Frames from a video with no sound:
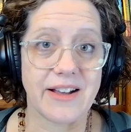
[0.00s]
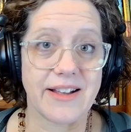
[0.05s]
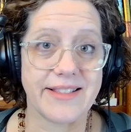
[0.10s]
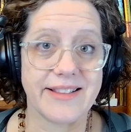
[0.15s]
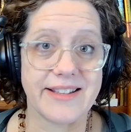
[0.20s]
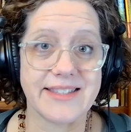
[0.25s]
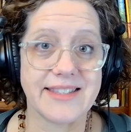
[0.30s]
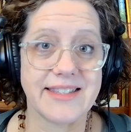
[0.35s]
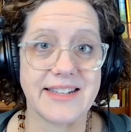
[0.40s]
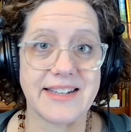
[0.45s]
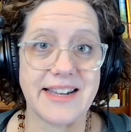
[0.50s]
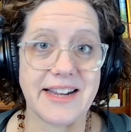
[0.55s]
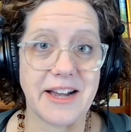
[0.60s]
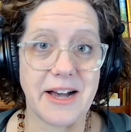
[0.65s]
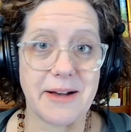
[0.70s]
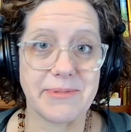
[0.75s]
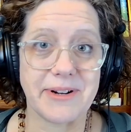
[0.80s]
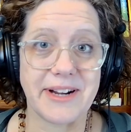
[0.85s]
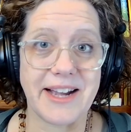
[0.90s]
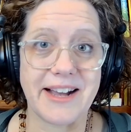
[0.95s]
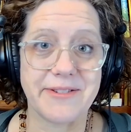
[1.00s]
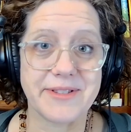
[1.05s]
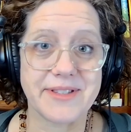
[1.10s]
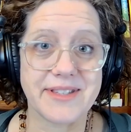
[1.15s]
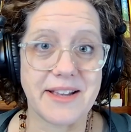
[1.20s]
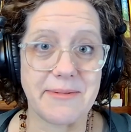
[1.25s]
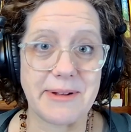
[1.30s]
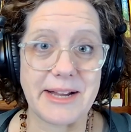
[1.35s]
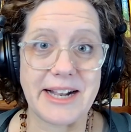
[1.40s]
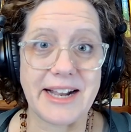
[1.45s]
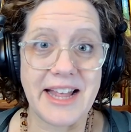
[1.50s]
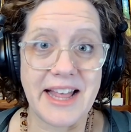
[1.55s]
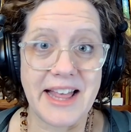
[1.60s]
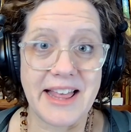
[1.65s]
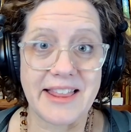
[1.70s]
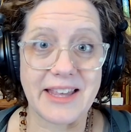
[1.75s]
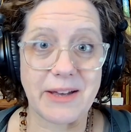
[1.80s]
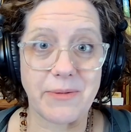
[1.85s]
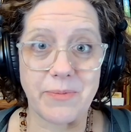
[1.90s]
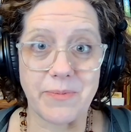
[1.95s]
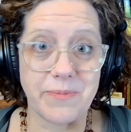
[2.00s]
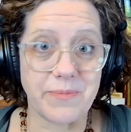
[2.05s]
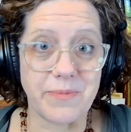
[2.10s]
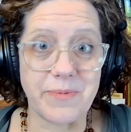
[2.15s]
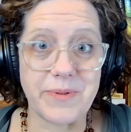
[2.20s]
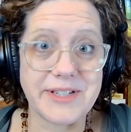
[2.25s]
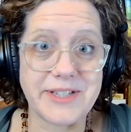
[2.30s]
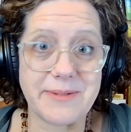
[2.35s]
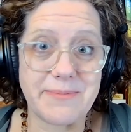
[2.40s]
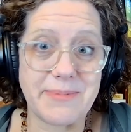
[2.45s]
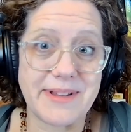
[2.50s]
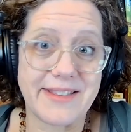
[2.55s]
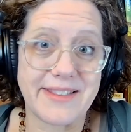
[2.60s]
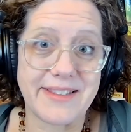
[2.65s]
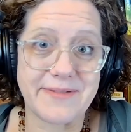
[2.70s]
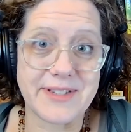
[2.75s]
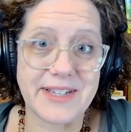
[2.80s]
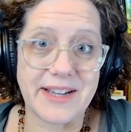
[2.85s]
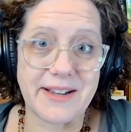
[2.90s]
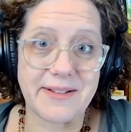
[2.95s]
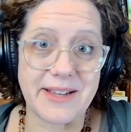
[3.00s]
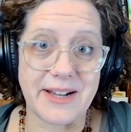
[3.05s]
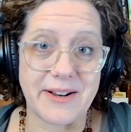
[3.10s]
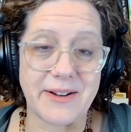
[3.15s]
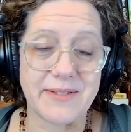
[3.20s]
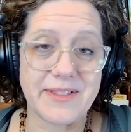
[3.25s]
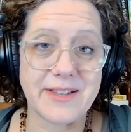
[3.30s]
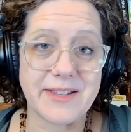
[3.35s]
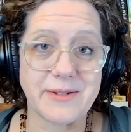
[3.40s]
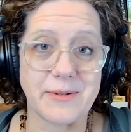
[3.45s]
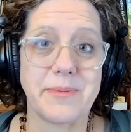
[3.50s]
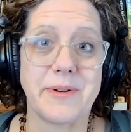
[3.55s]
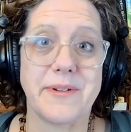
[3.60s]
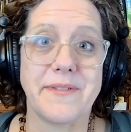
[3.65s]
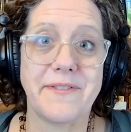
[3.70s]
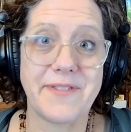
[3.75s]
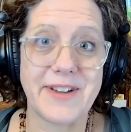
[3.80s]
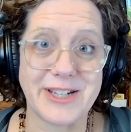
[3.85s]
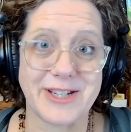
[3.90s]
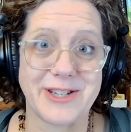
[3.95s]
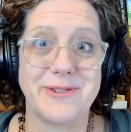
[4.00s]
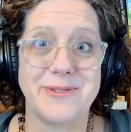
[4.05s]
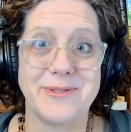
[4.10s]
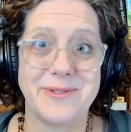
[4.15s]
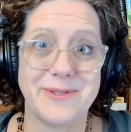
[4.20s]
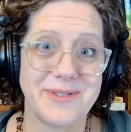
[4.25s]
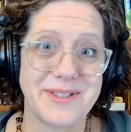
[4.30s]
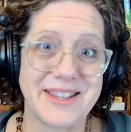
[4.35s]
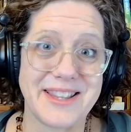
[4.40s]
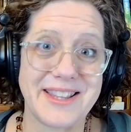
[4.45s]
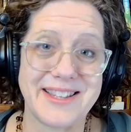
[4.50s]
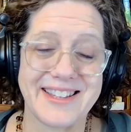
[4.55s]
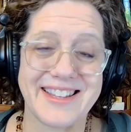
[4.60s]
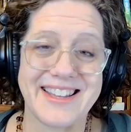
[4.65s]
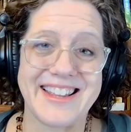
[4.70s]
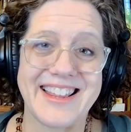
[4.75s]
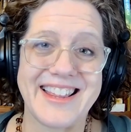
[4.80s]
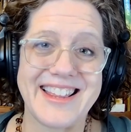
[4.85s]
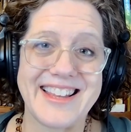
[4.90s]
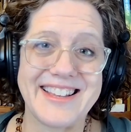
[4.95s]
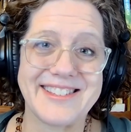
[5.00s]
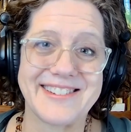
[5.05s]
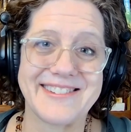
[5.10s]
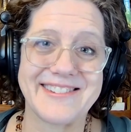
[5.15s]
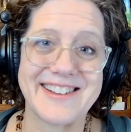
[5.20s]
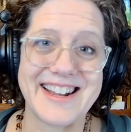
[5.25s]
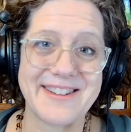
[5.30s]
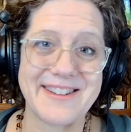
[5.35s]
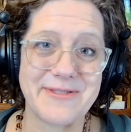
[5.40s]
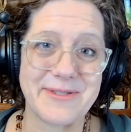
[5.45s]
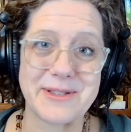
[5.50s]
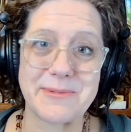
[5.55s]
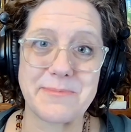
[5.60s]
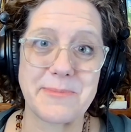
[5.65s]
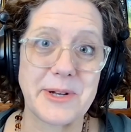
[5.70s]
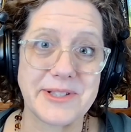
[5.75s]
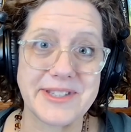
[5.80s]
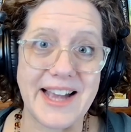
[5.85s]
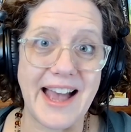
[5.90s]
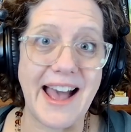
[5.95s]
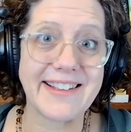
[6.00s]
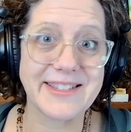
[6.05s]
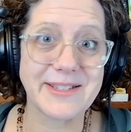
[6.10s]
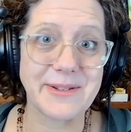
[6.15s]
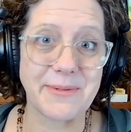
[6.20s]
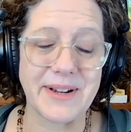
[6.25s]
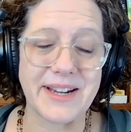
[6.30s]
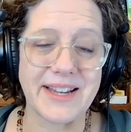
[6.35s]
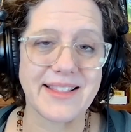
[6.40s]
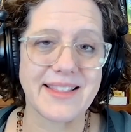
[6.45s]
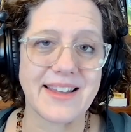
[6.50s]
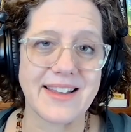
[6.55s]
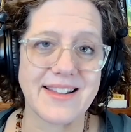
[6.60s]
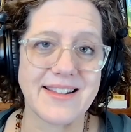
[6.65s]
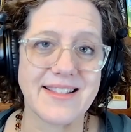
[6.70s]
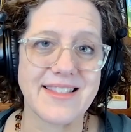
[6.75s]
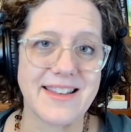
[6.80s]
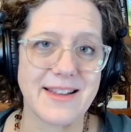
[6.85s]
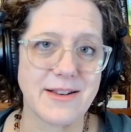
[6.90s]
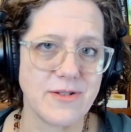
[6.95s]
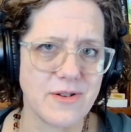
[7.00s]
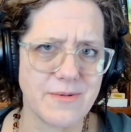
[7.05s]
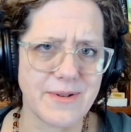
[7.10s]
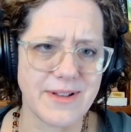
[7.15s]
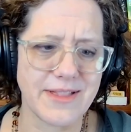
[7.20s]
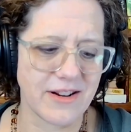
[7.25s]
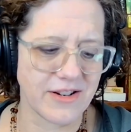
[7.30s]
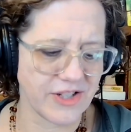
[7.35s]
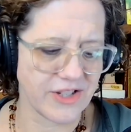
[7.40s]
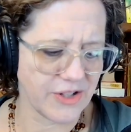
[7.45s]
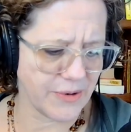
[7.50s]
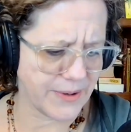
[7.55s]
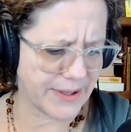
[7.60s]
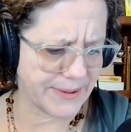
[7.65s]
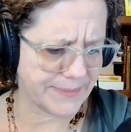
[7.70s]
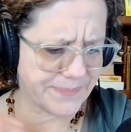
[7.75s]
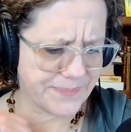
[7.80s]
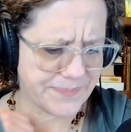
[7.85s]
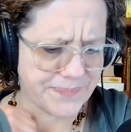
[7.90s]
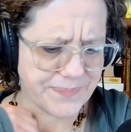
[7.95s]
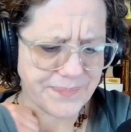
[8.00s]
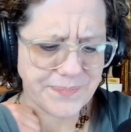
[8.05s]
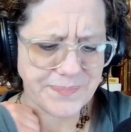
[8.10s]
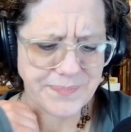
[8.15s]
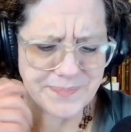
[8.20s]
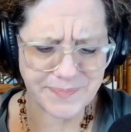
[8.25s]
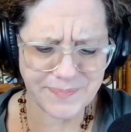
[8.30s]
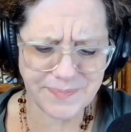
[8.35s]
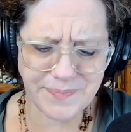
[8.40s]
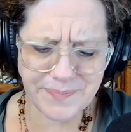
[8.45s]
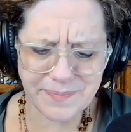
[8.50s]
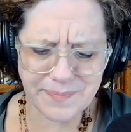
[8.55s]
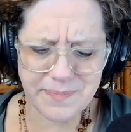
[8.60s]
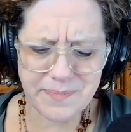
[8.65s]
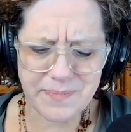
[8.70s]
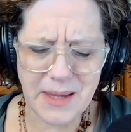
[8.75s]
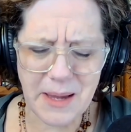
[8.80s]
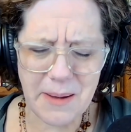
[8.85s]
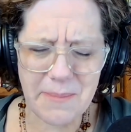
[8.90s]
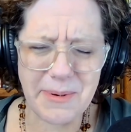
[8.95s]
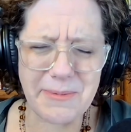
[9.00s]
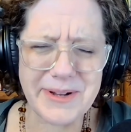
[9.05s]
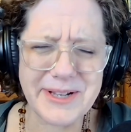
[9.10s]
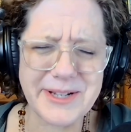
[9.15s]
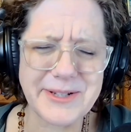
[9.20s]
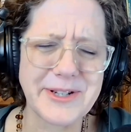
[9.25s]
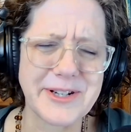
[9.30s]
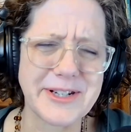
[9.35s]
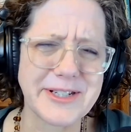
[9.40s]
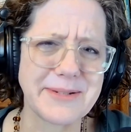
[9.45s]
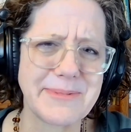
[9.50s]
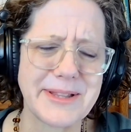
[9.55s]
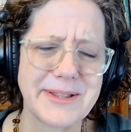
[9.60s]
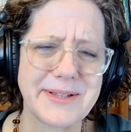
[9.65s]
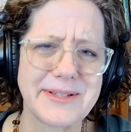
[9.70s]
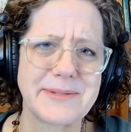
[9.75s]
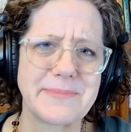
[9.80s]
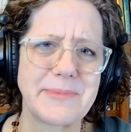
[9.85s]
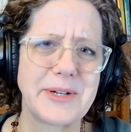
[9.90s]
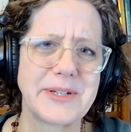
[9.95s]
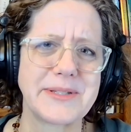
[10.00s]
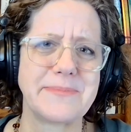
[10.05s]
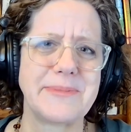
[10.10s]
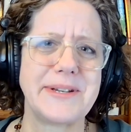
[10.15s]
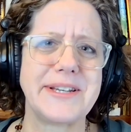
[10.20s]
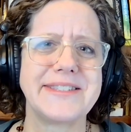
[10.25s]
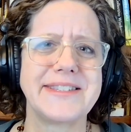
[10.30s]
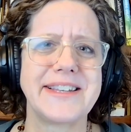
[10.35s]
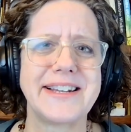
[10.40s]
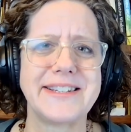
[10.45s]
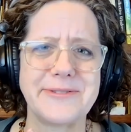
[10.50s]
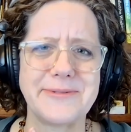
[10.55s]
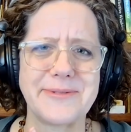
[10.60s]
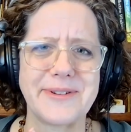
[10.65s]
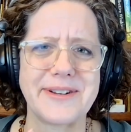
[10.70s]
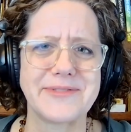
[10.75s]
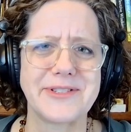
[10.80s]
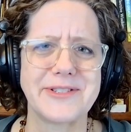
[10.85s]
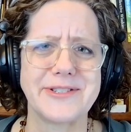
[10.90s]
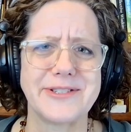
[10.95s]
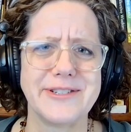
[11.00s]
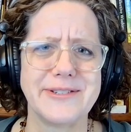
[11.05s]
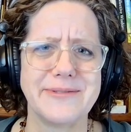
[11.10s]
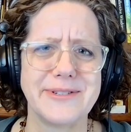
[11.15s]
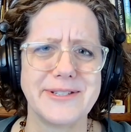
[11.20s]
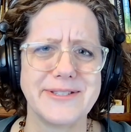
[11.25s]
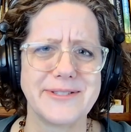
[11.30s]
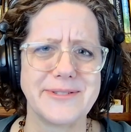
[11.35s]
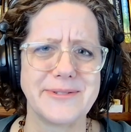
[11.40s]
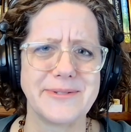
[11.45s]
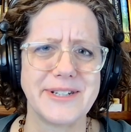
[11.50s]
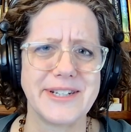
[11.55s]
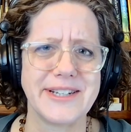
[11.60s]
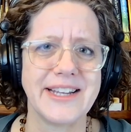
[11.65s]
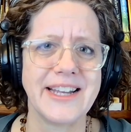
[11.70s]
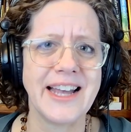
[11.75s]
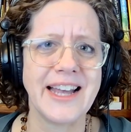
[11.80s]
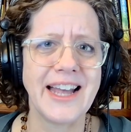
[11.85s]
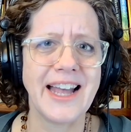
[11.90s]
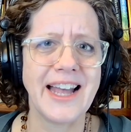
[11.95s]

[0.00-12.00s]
on the Sydney Opera House. I mean, like we should be lifting up, these are professionals. These are no small task, right? They know what they're doing. But when you talked about the small space, I do have to share one story.